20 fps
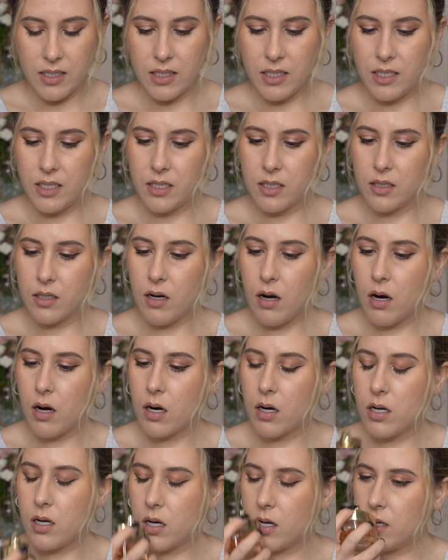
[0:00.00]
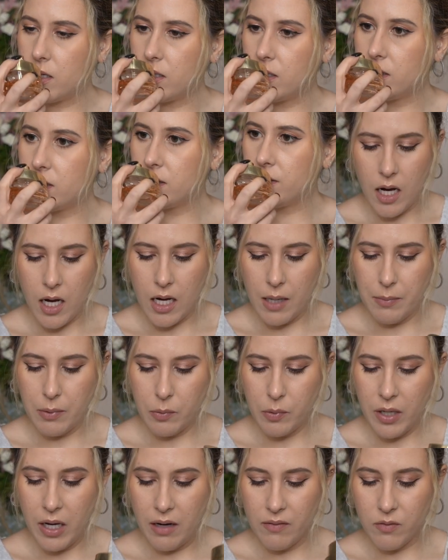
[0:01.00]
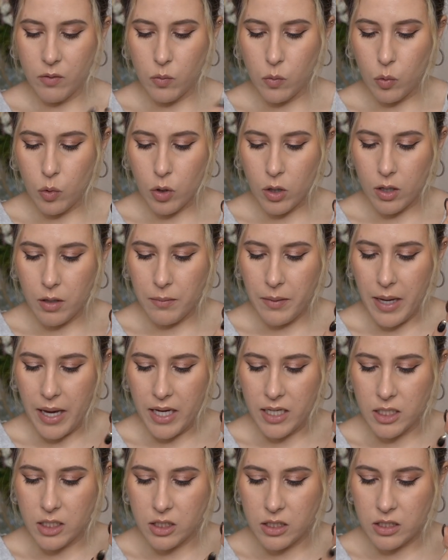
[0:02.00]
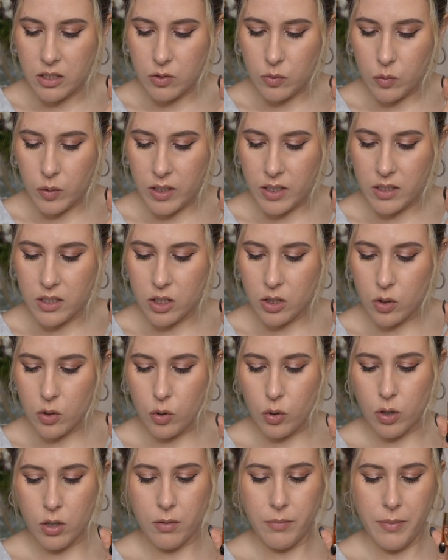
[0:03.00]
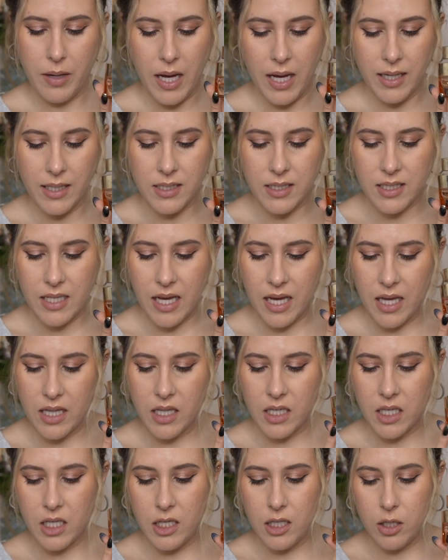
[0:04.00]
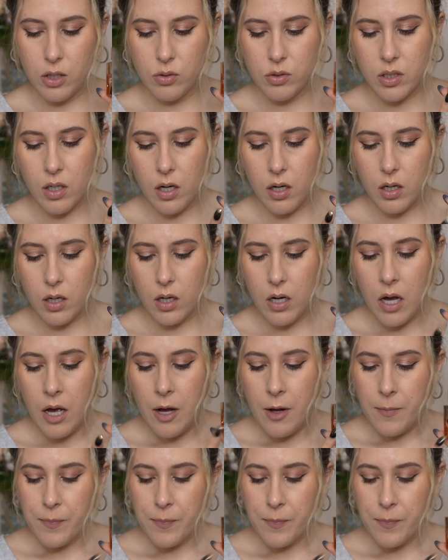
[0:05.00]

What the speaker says: in here is we have warm and sweet gourmands, and the keynotes are